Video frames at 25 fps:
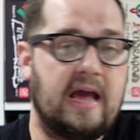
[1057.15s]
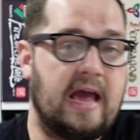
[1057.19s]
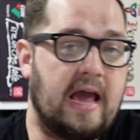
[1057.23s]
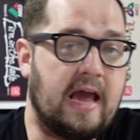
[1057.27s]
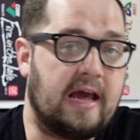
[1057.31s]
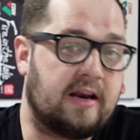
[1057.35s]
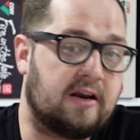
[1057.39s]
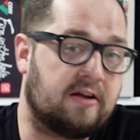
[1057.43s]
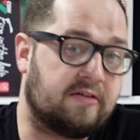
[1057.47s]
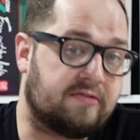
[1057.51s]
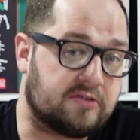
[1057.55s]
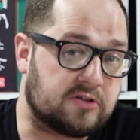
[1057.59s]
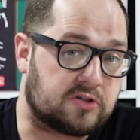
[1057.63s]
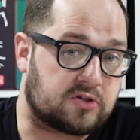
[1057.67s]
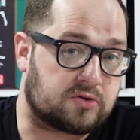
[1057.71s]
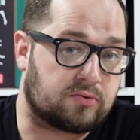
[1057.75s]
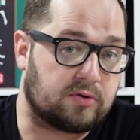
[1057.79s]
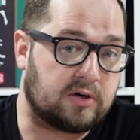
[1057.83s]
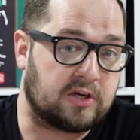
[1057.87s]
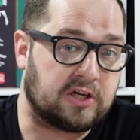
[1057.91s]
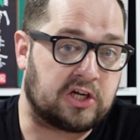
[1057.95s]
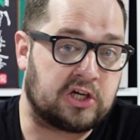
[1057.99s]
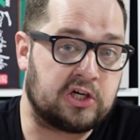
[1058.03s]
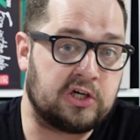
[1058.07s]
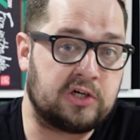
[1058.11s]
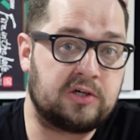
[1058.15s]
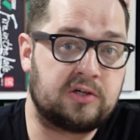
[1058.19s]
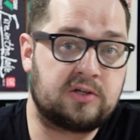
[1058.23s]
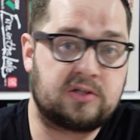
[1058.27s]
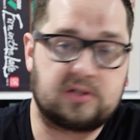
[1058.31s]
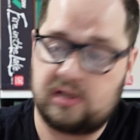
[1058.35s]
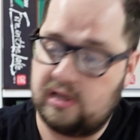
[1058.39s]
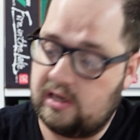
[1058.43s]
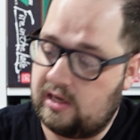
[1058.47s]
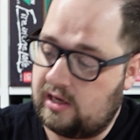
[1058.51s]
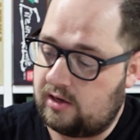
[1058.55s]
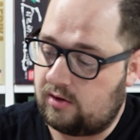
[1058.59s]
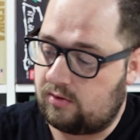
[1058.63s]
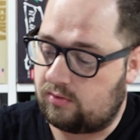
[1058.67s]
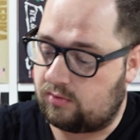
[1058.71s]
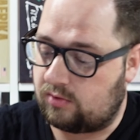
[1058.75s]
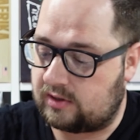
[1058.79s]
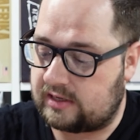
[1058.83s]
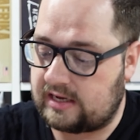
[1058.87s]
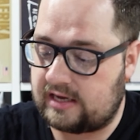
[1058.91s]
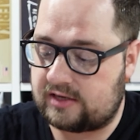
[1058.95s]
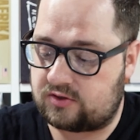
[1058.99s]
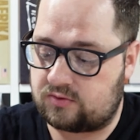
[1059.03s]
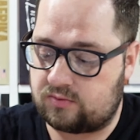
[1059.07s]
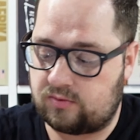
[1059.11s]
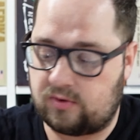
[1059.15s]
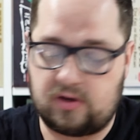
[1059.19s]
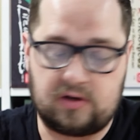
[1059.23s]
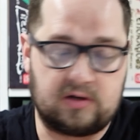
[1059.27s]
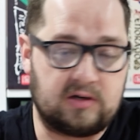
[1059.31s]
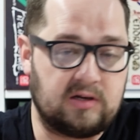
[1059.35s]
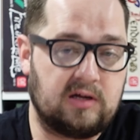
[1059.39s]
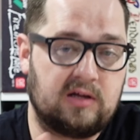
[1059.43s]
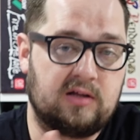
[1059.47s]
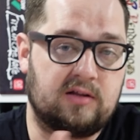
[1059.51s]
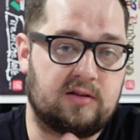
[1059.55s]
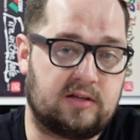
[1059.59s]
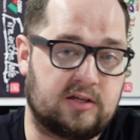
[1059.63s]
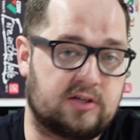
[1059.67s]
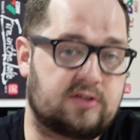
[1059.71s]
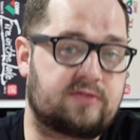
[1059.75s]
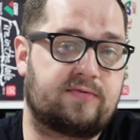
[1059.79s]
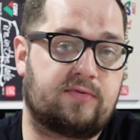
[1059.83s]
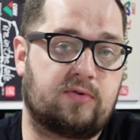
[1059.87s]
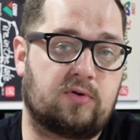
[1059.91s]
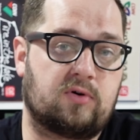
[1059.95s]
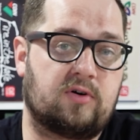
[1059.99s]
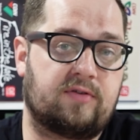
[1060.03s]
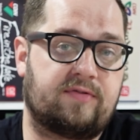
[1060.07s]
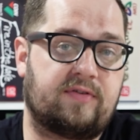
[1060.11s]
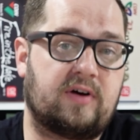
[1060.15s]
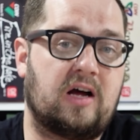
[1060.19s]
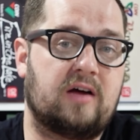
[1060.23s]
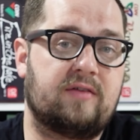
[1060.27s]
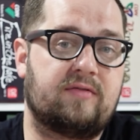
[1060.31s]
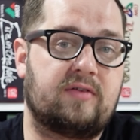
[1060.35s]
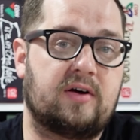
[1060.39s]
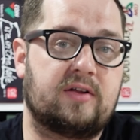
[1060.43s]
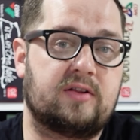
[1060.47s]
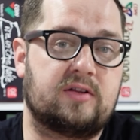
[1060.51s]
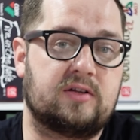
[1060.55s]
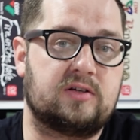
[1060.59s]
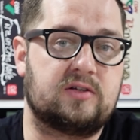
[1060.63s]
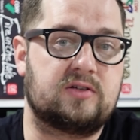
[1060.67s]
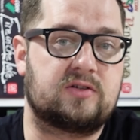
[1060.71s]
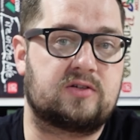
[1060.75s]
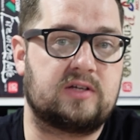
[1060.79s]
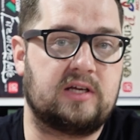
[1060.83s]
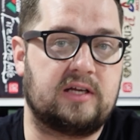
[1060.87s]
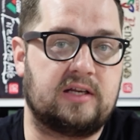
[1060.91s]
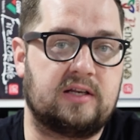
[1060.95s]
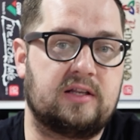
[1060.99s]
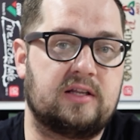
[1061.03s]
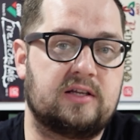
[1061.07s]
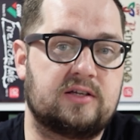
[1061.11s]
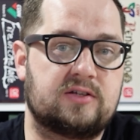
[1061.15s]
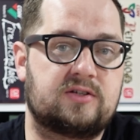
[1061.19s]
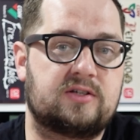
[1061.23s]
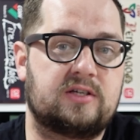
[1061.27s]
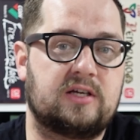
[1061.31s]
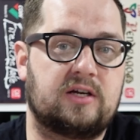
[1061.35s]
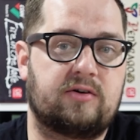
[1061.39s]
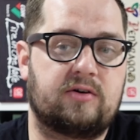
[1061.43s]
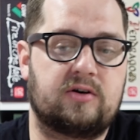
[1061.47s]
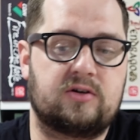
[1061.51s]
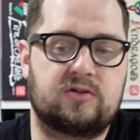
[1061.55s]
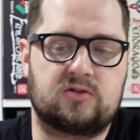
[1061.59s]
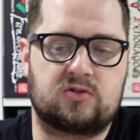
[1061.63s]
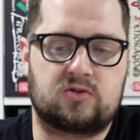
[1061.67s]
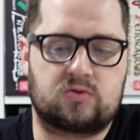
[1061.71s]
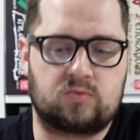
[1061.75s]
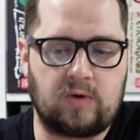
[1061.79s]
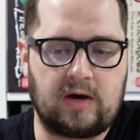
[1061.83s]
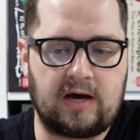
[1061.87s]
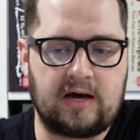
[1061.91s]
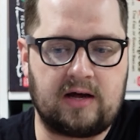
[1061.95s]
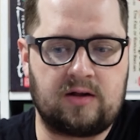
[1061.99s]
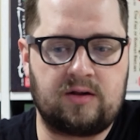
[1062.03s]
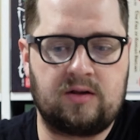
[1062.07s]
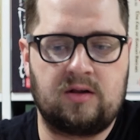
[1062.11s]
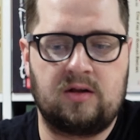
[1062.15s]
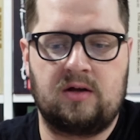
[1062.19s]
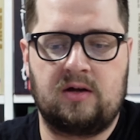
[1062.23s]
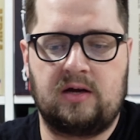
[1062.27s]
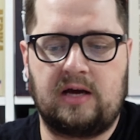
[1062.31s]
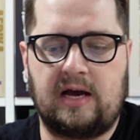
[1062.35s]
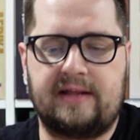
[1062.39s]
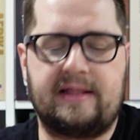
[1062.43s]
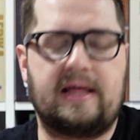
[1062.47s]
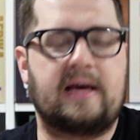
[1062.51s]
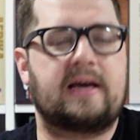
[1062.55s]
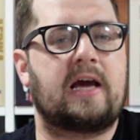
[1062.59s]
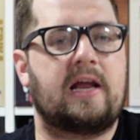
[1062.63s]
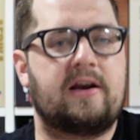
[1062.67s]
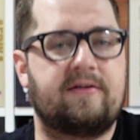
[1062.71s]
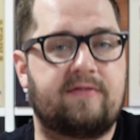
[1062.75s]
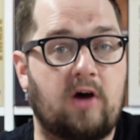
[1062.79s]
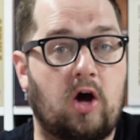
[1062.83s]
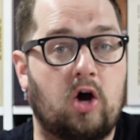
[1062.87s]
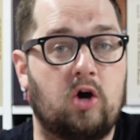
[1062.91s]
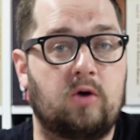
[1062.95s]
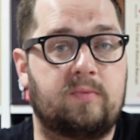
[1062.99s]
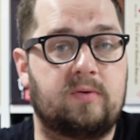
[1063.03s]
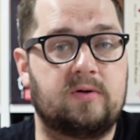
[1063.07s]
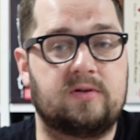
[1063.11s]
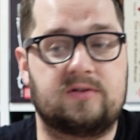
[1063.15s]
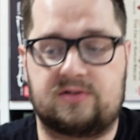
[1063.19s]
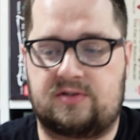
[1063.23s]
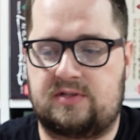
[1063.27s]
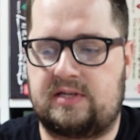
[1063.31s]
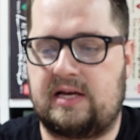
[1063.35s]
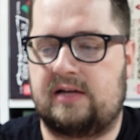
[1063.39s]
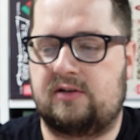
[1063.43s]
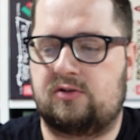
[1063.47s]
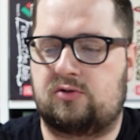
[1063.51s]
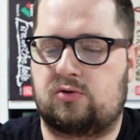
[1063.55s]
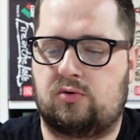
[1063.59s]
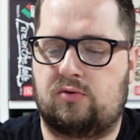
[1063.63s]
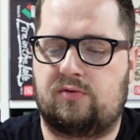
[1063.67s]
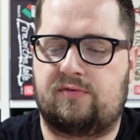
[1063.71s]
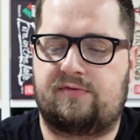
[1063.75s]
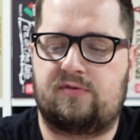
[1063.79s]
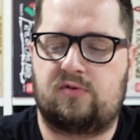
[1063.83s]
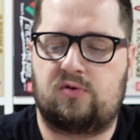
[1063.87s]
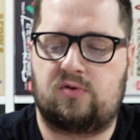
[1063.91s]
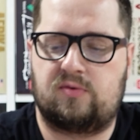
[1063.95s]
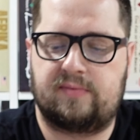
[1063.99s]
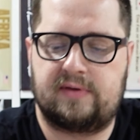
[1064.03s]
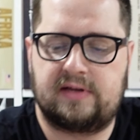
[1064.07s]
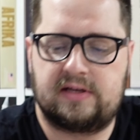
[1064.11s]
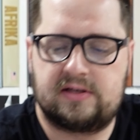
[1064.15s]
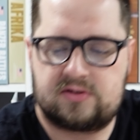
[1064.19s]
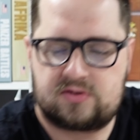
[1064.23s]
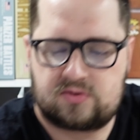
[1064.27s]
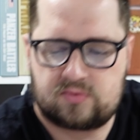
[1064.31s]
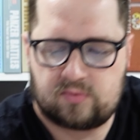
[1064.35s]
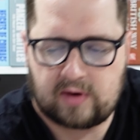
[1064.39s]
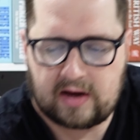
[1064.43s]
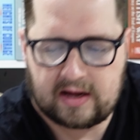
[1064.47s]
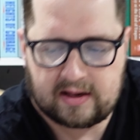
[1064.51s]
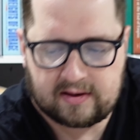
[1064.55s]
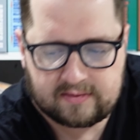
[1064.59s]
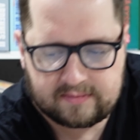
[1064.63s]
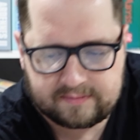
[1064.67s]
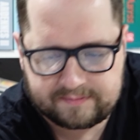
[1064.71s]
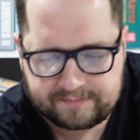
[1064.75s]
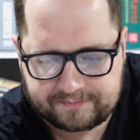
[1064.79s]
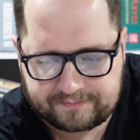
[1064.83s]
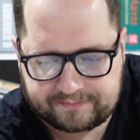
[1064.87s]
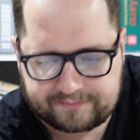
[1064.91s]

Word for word: And if it's really good, well, guess what? There's four or five others in this series as well, and that kind of opens that door for me as well.